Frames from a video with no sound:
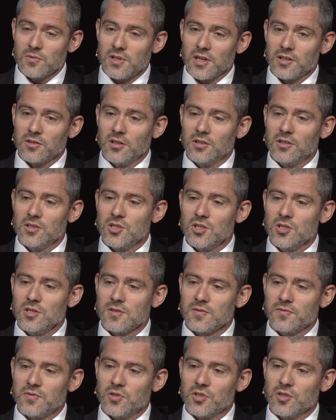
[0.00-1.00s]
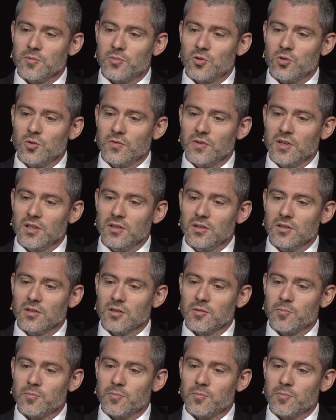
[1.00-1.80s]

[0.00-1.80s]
technologies for improving